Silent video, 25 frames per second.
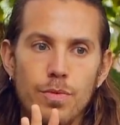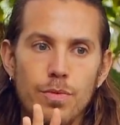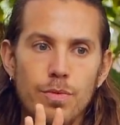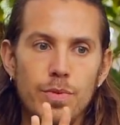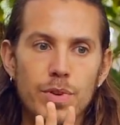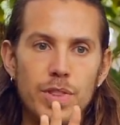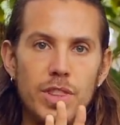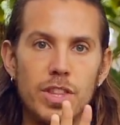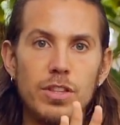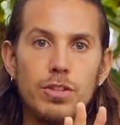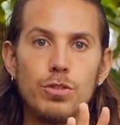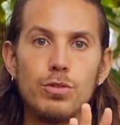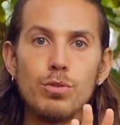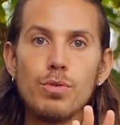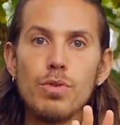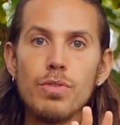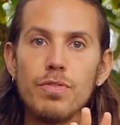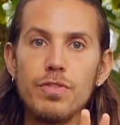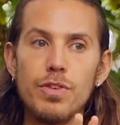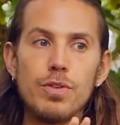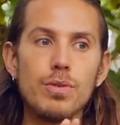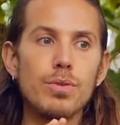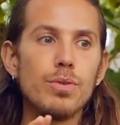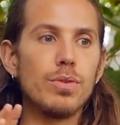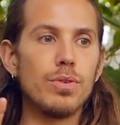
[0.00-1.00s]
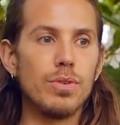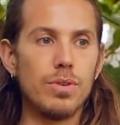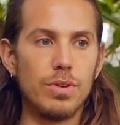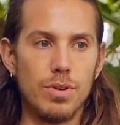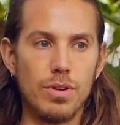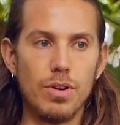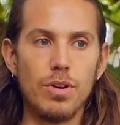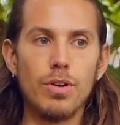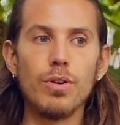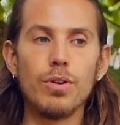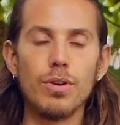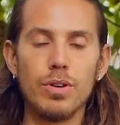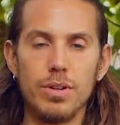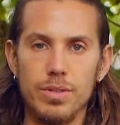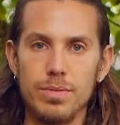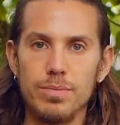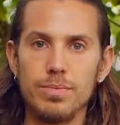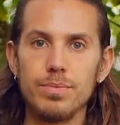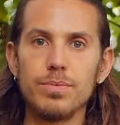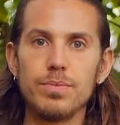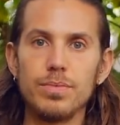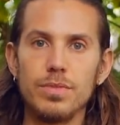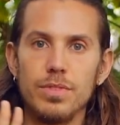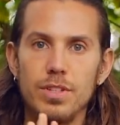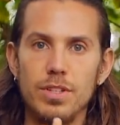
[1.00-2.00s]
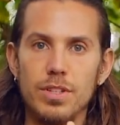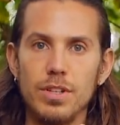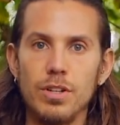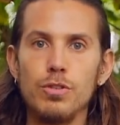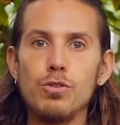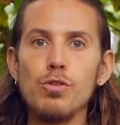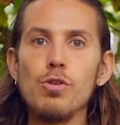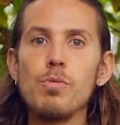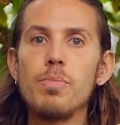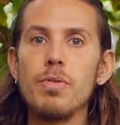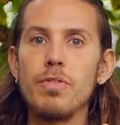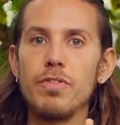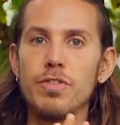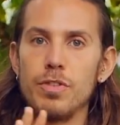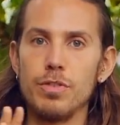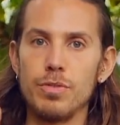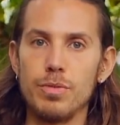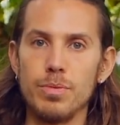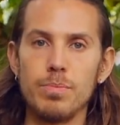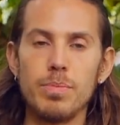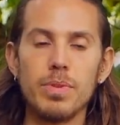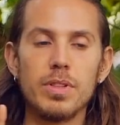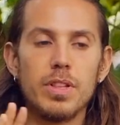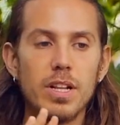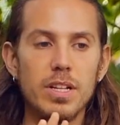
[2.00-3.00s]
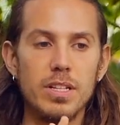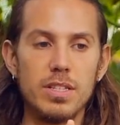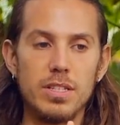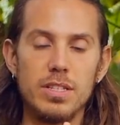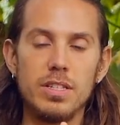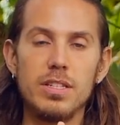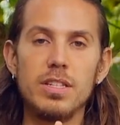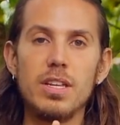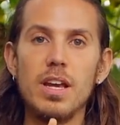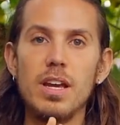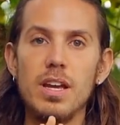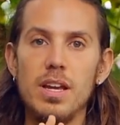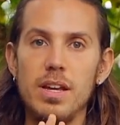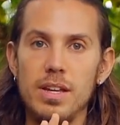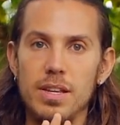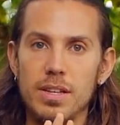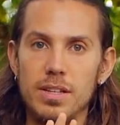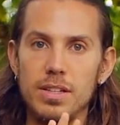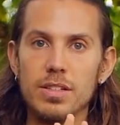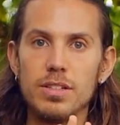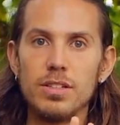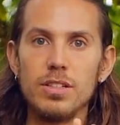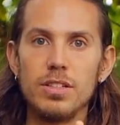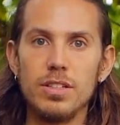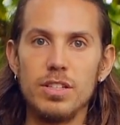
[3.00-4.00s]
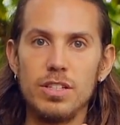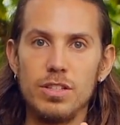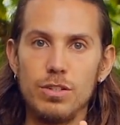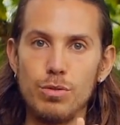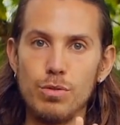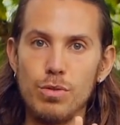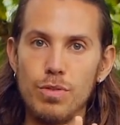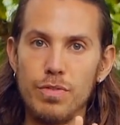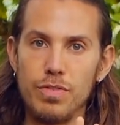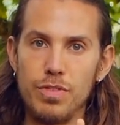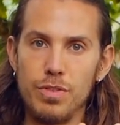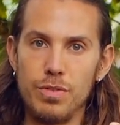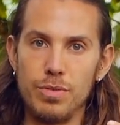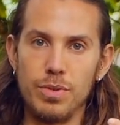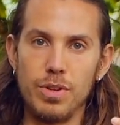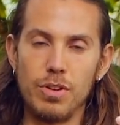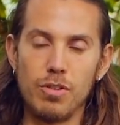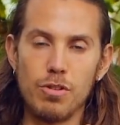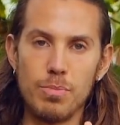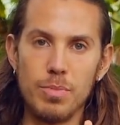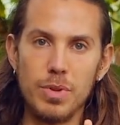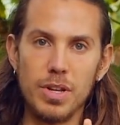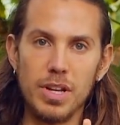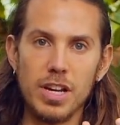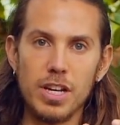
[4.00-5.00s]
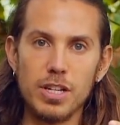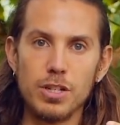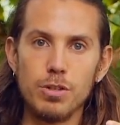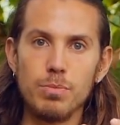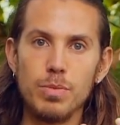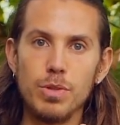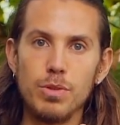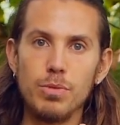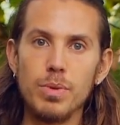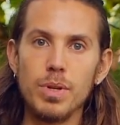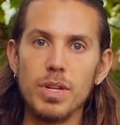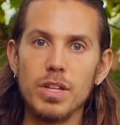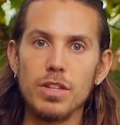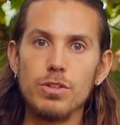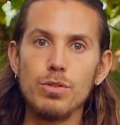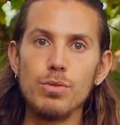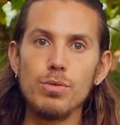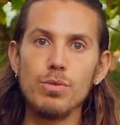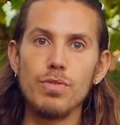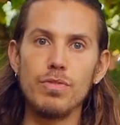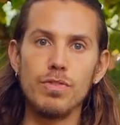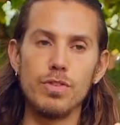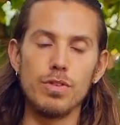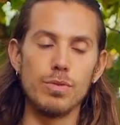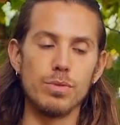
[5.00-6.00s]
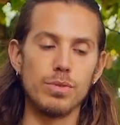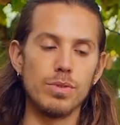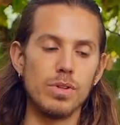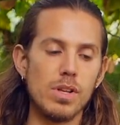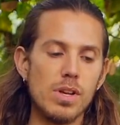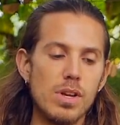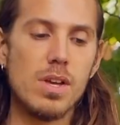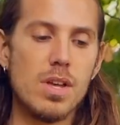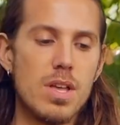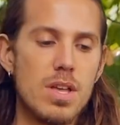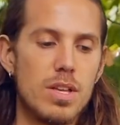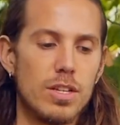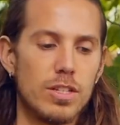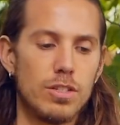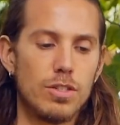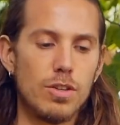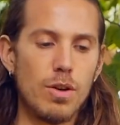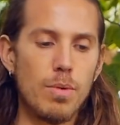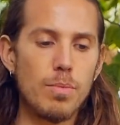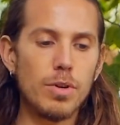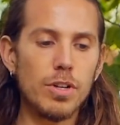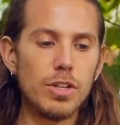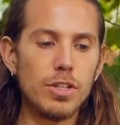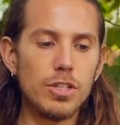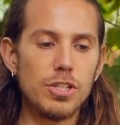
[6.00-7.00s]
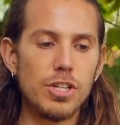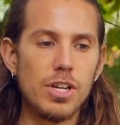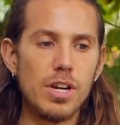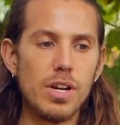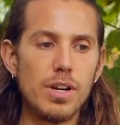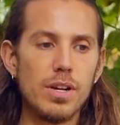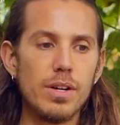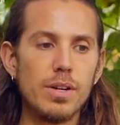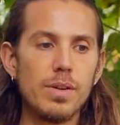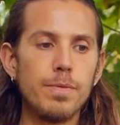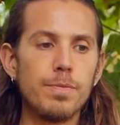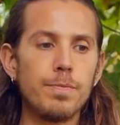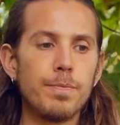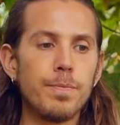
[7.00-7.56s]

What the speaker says: with the two of you or the group of you, but let's say the two of you, the communication between the two of you. So I'm gonna share